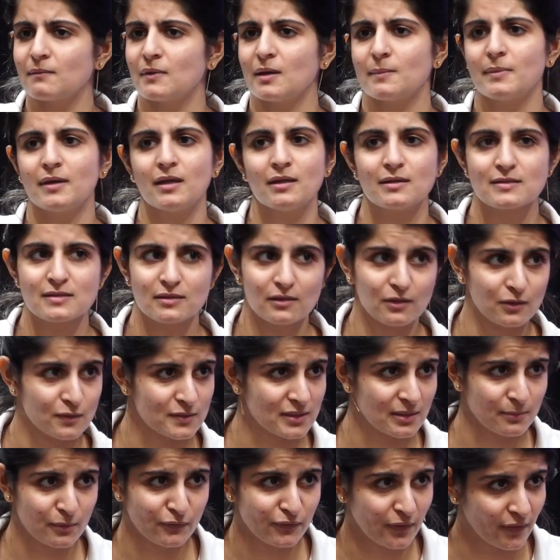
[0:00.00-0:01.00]
maybe
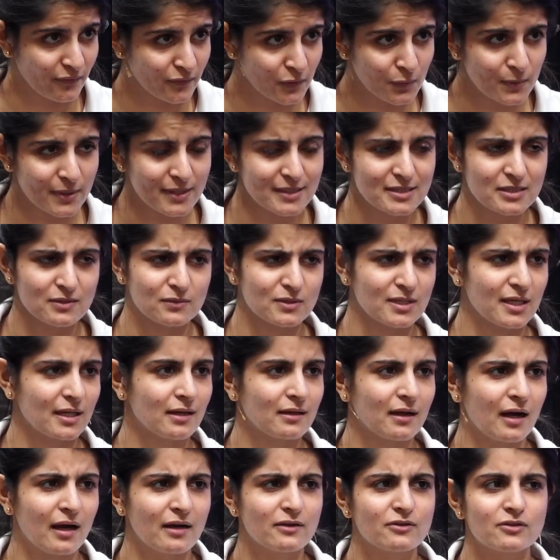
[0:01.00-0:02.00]
some of our viewers take
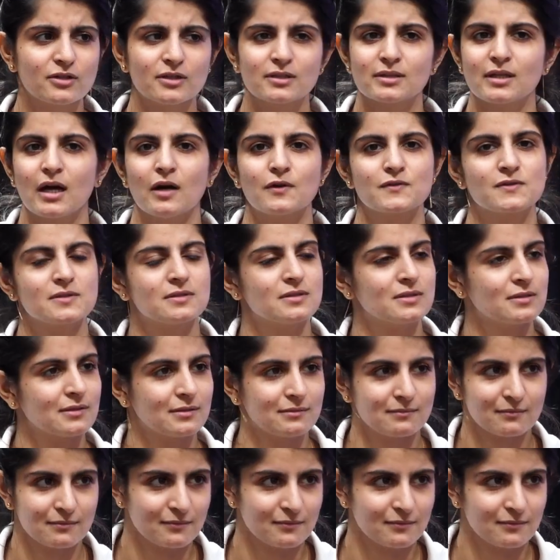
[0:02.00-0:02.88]
100,000